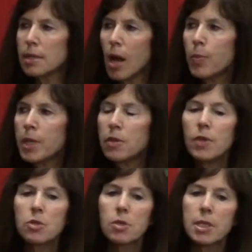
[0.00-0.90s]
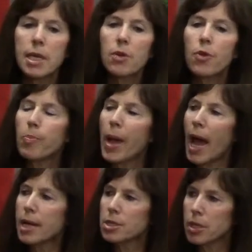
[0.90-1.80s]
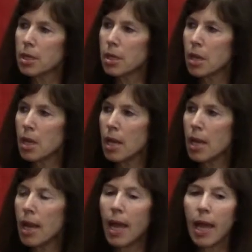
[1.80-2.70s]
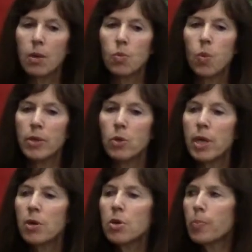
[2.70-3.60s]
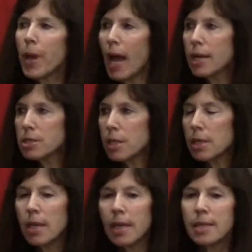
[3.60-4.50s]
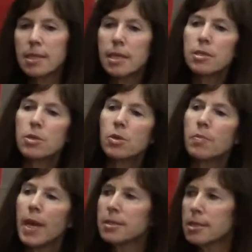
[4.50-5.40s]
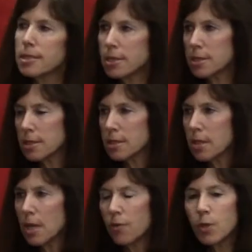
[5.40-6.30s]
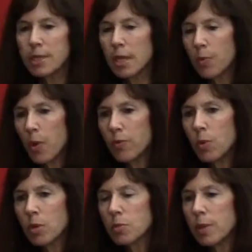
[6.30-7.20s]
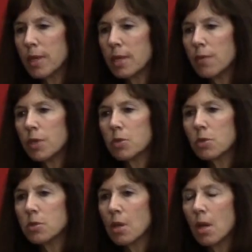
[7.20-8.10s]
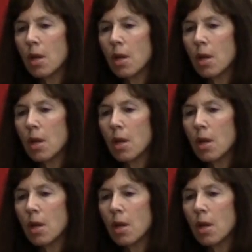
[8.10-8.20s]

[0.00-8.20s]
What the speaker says: to help individuals hear their passion. And when you hear your passion, it's easier to make decisions. For example, I've worked with individuals